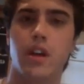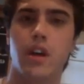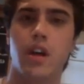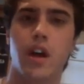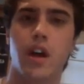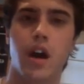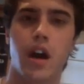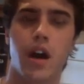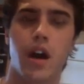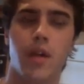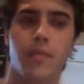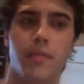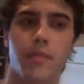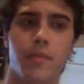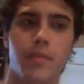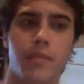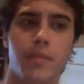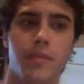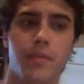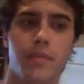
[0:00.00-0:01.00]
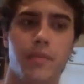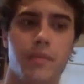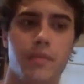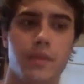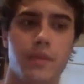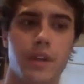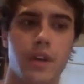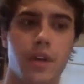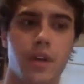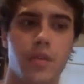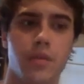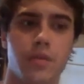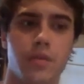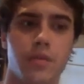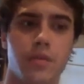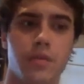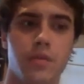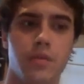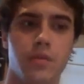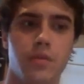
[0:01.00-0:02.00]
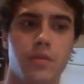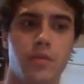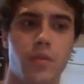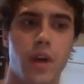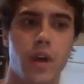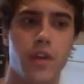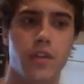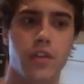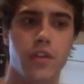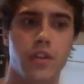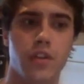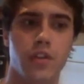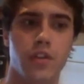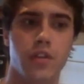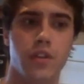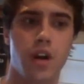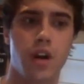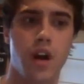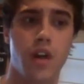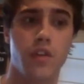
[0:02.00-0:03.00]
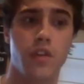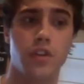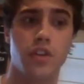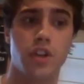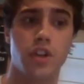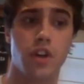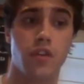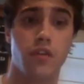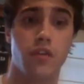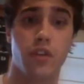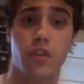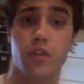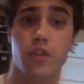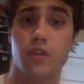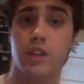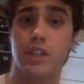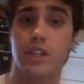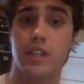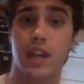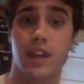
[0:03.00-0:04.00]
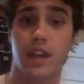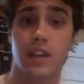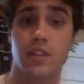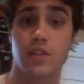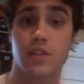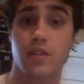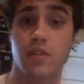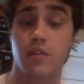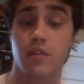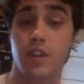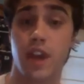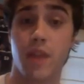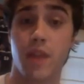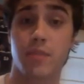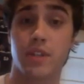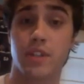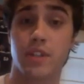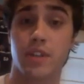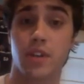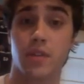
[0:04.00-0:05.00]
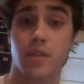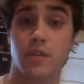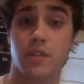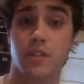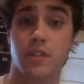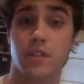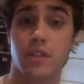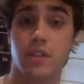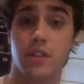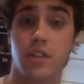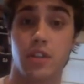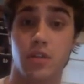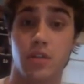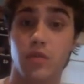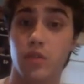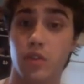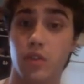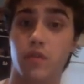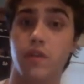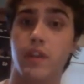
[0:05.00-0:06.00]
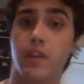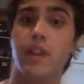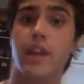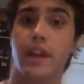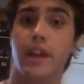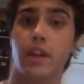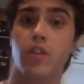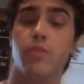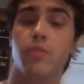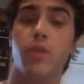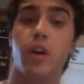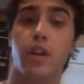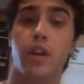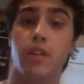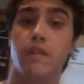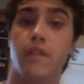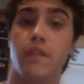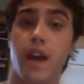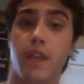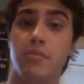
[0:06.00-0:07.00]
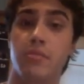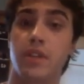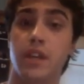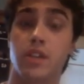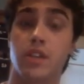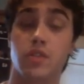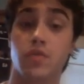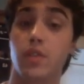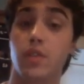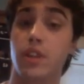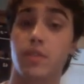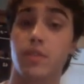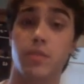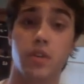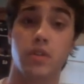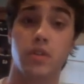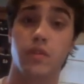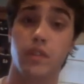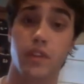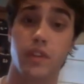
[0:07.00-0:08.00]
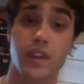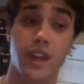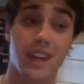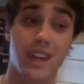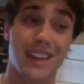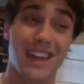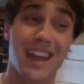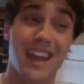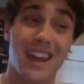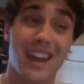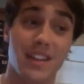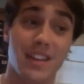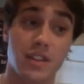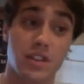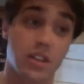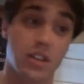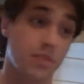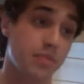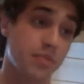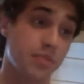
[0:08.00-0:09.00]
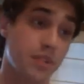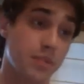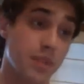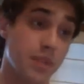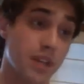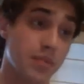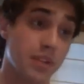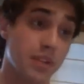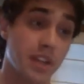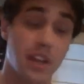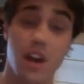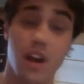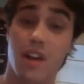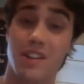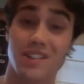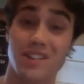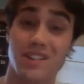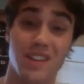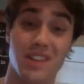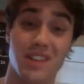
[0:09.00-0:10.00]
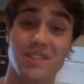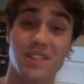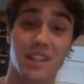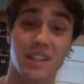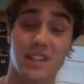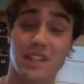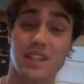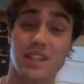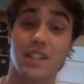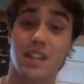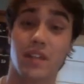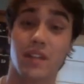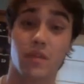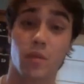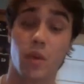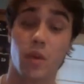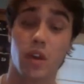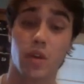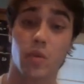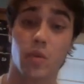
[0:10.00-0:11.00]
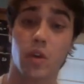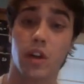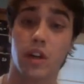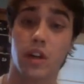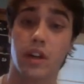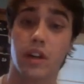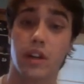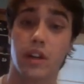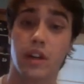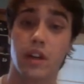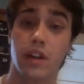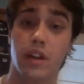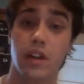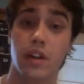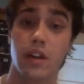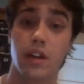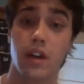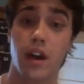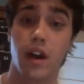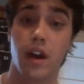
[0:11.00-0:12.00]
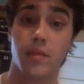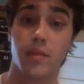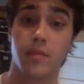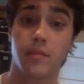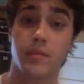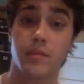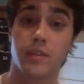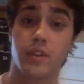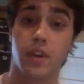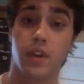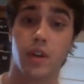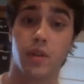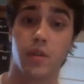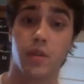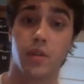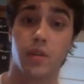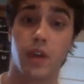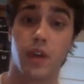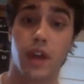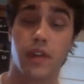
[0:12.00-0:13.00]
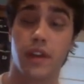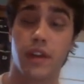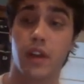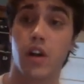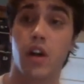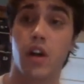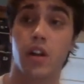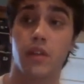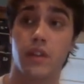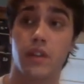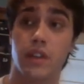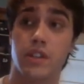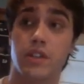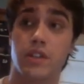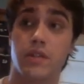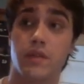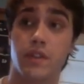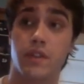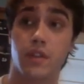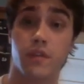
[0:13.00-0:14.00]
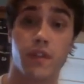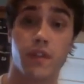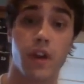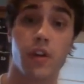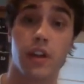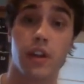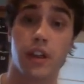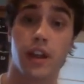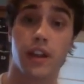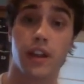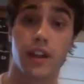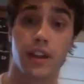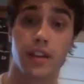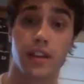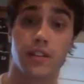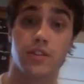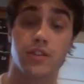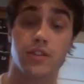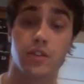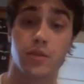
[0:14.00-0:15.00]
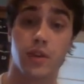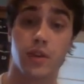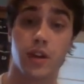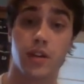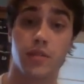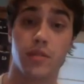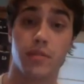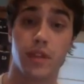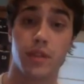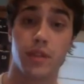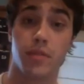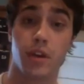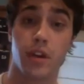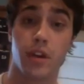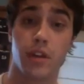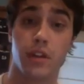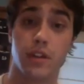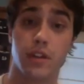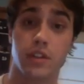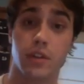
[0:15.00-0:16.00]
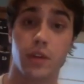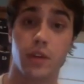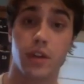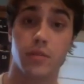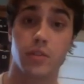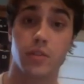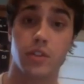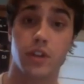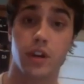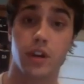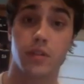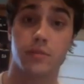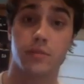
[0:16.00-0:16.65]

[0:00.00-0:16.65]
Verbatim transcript: Um, you know, whether you're on the show for thirty seconds or thirty episodes, you, you feel like you're a part of the family. It's a really beautiful thing, and that, com to be completely honest, doesn't exist everywhere you work. Um, so I think all of us feel very lucky to uh, be a part of this incredible show.